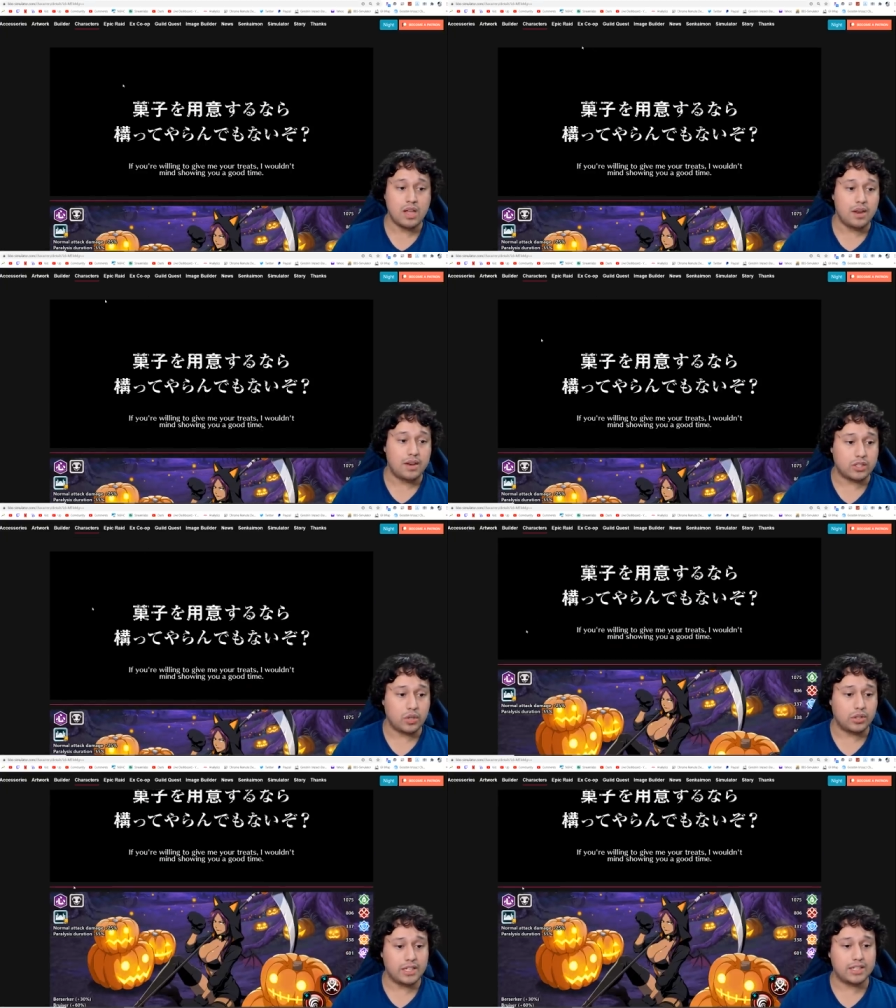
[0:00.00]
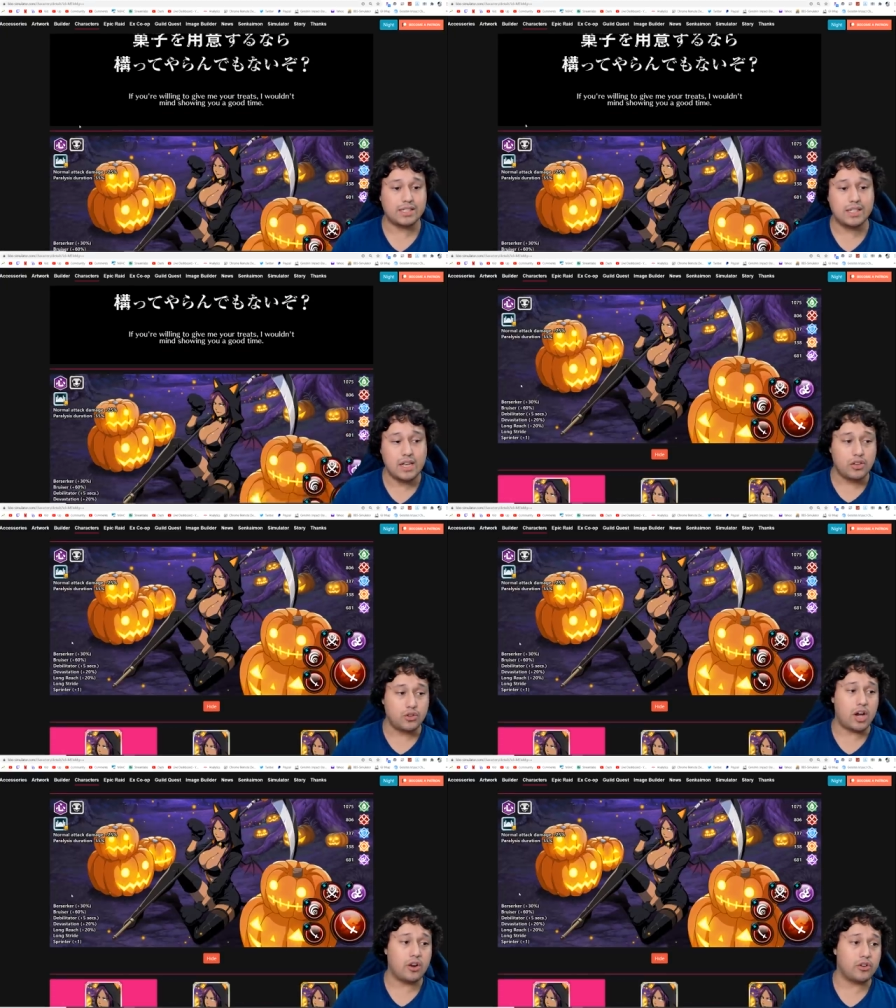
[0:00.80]
Next on the list,
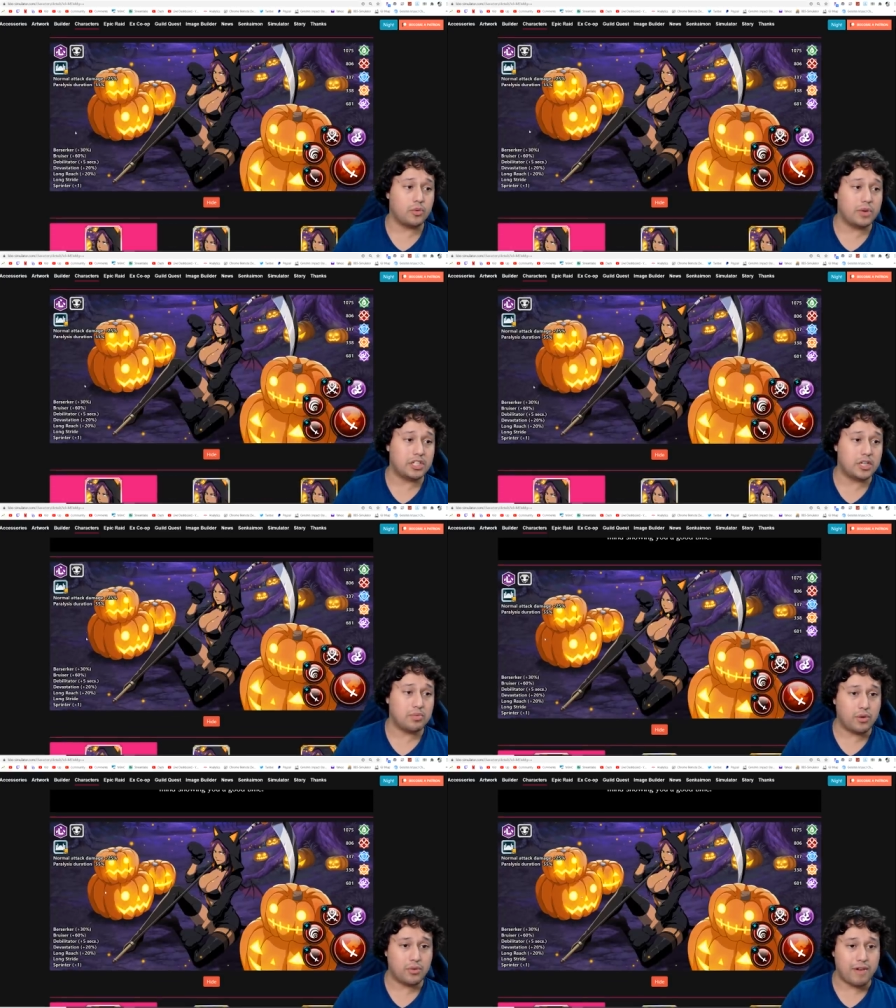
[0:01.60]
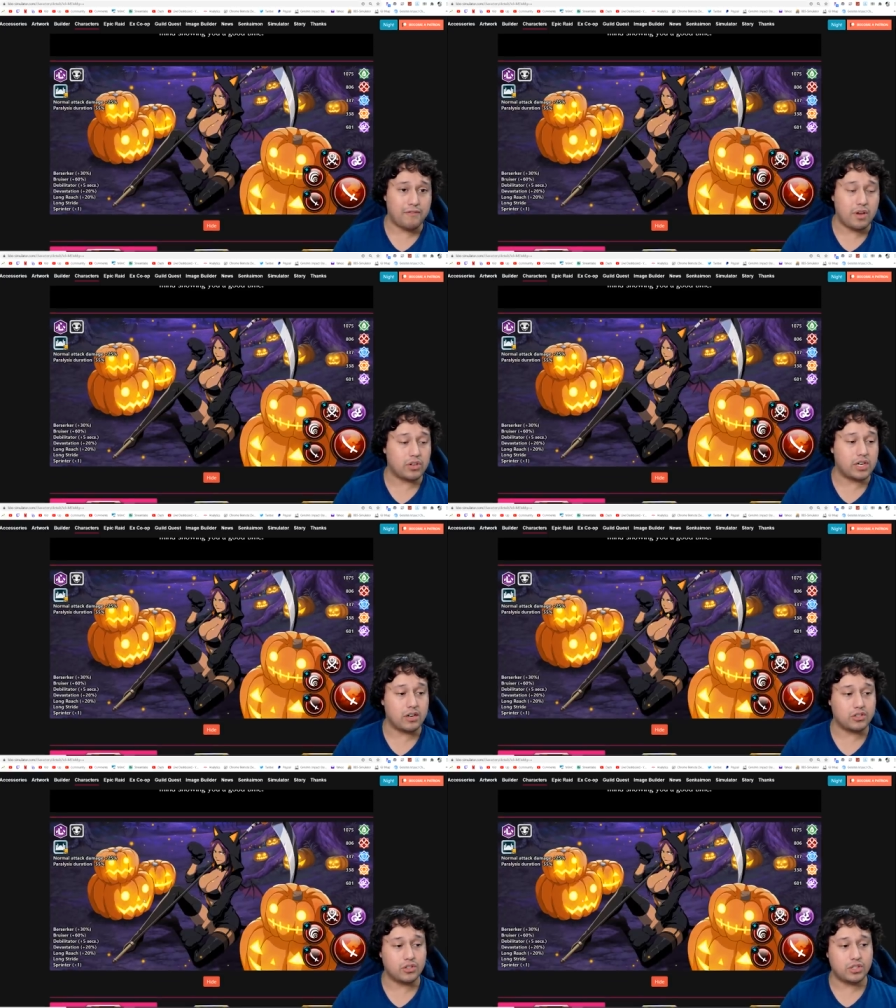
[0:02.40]
Yoharu Yoruichi, probably one of my favorite
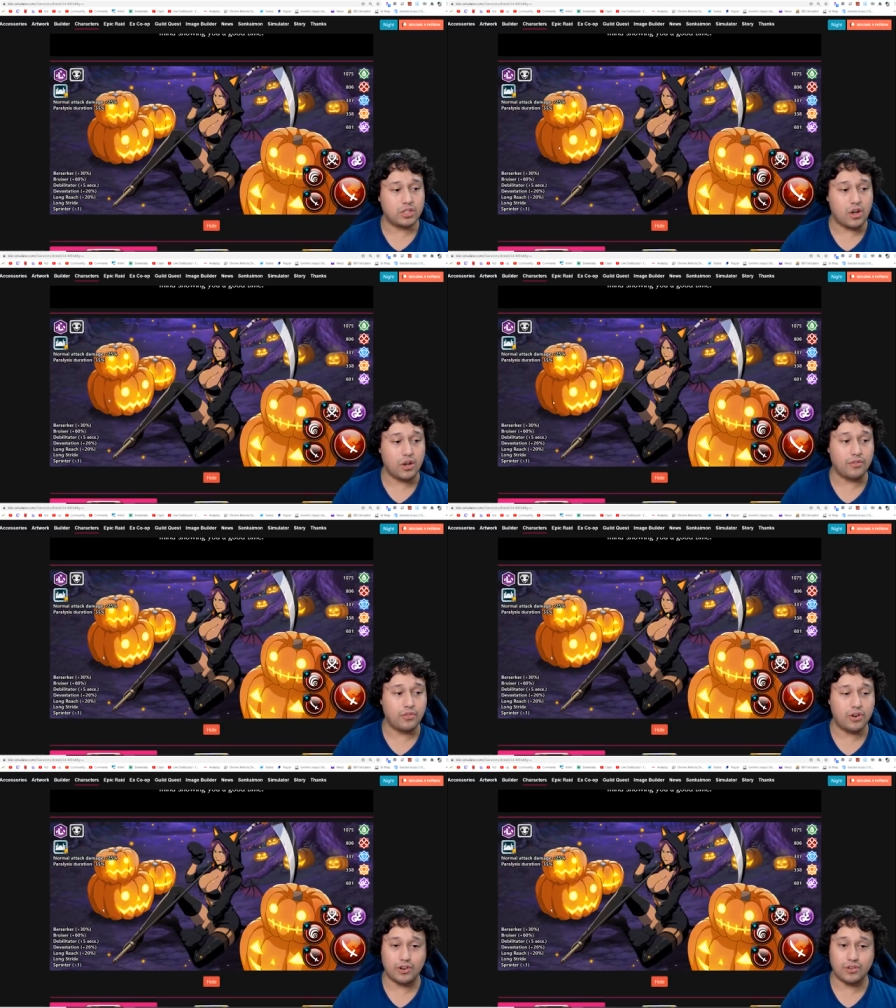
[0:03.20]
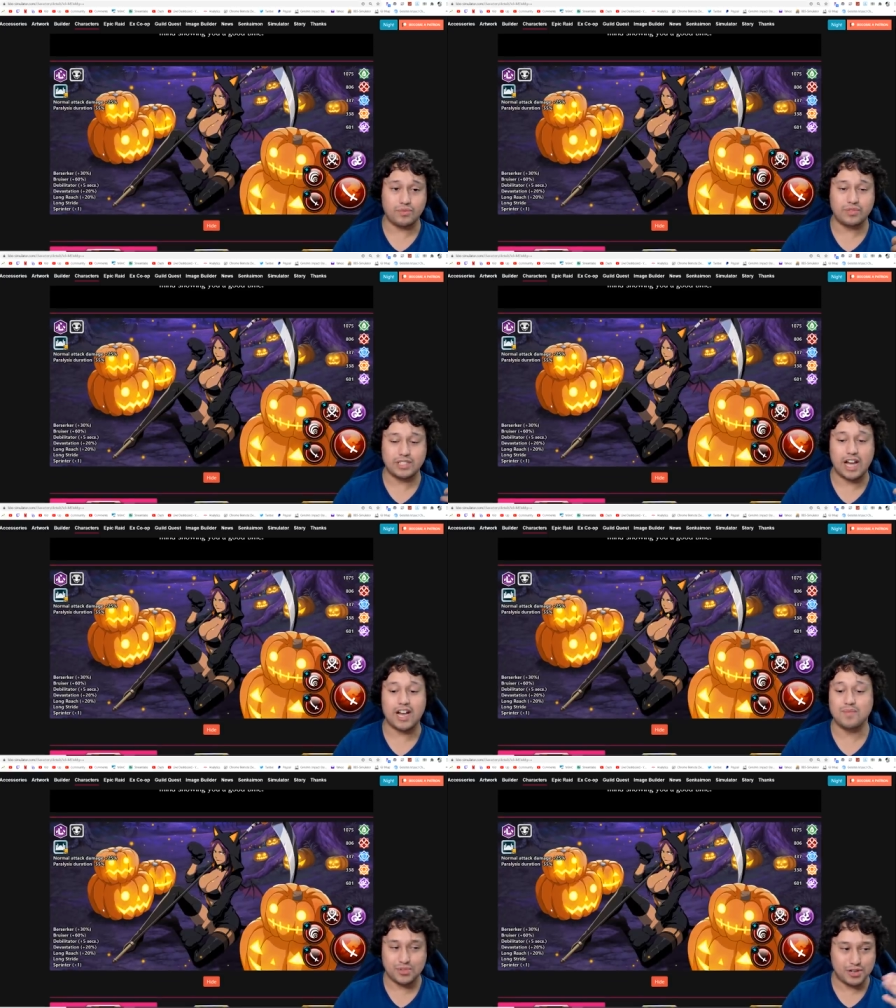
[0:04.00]
characters of her
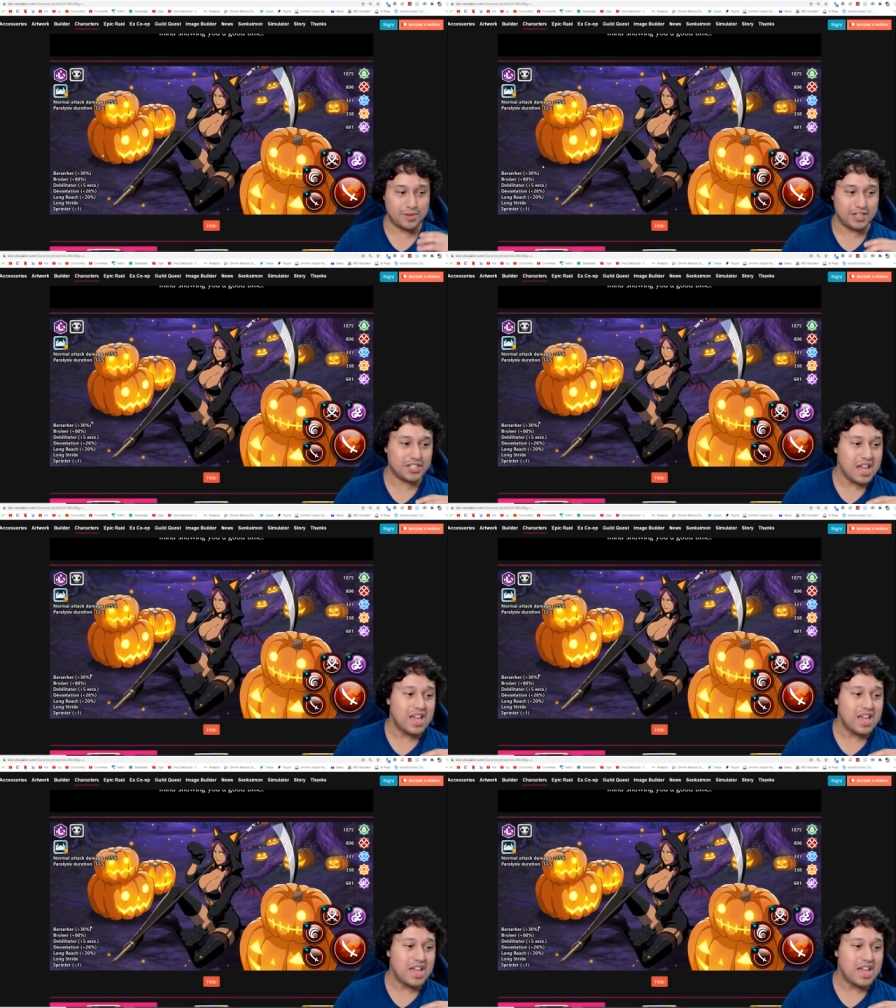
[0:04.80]
time, pretty much.